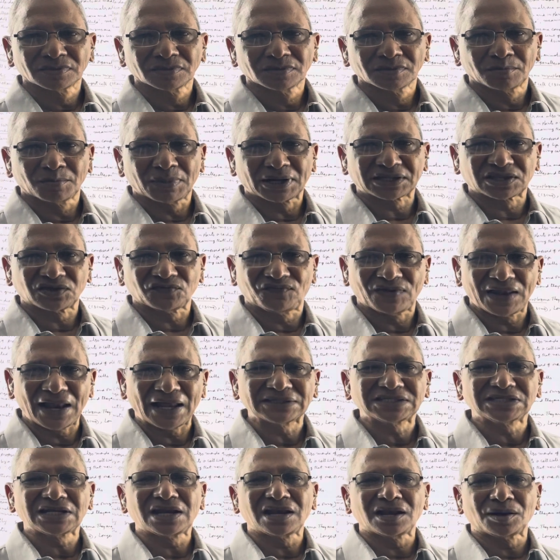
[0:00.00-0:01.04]
But the
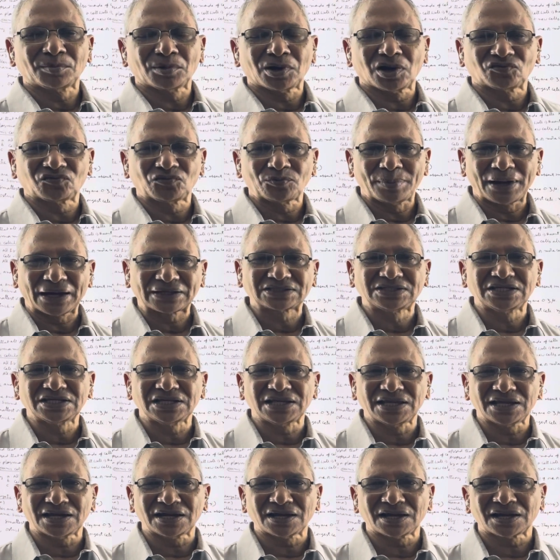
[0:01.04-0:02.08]
flagellum of
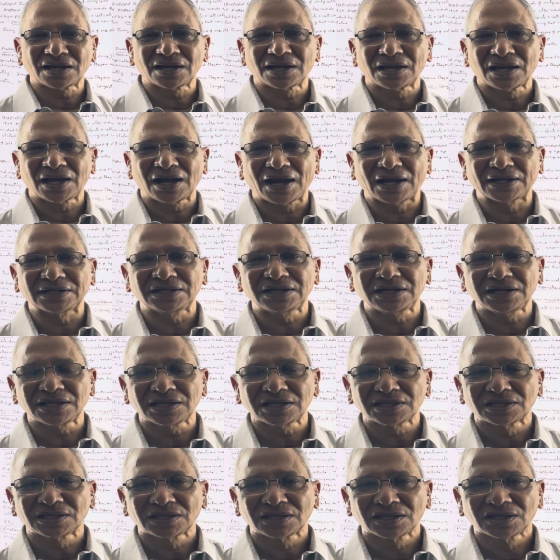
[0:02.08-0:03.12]
bacteria and
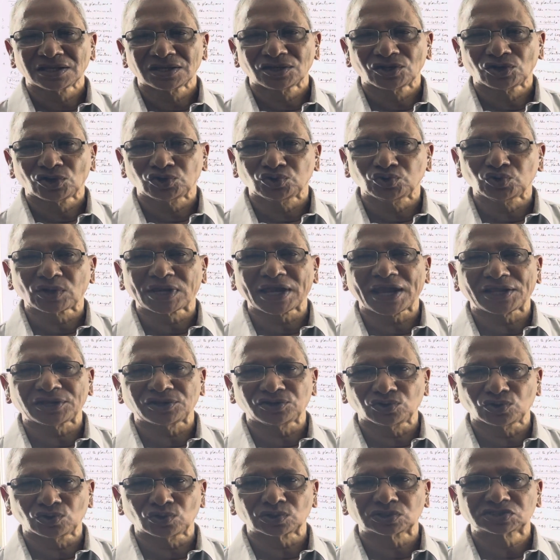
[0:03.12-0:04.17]

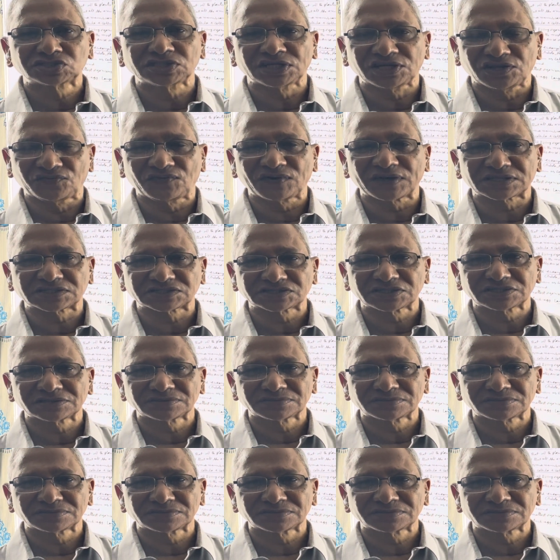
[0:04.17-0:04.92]
eukaryotes differs.